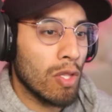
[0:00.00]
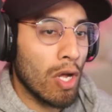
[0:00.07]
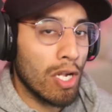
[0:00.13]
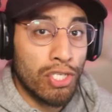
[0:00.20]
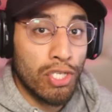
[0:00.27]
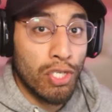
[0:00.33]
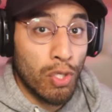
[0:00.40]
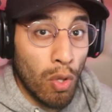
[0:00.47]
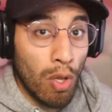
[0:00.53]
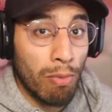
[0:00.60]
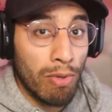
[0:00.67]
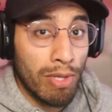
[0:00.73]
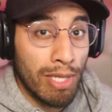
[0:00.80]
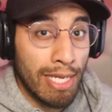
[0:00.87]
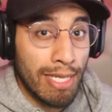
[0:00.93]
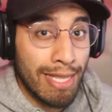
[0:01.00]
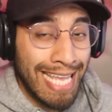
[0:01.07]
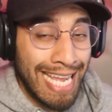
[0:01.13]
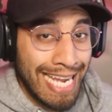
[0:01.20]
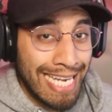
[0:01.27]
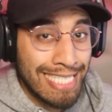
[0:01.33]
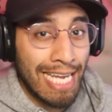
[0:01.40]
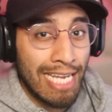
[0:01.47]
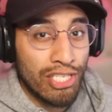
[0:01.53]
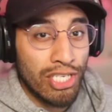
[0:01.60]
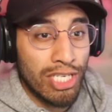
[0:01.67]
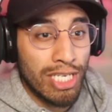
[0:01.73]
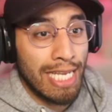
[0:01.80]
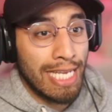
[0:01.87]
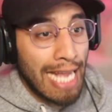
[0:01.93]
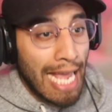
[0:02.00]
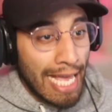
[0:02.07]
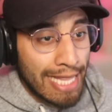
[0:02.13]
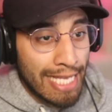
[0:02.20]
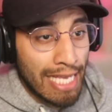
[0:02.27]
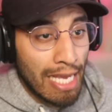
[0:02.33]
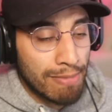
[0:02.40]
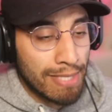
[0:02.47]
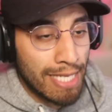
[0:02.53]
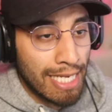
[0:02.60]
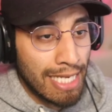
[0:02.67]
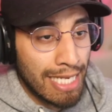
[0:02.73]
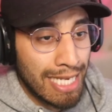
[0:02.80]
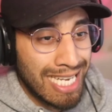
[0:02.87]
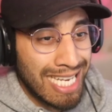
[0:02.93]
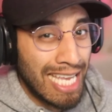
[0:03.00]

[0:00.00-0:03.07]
launched globally the anti-cheat and had the update,